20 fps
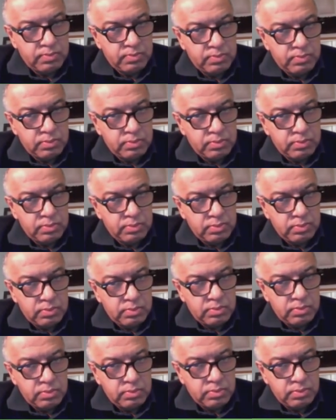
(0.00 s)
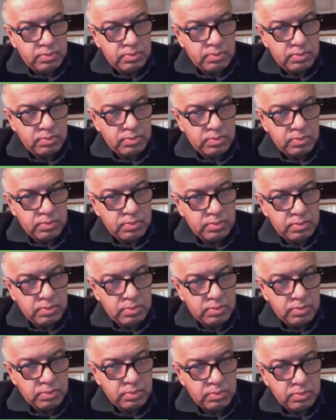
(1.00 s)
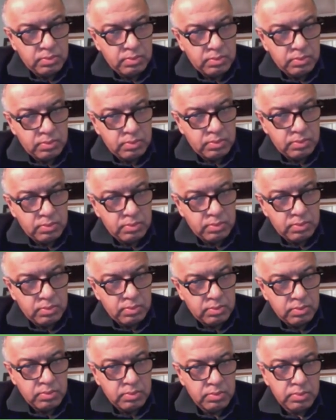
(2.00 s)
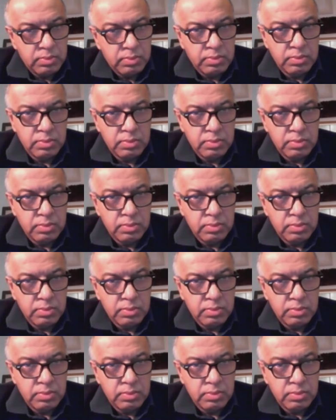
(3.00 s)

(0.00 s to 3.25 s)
This person isn't speaking.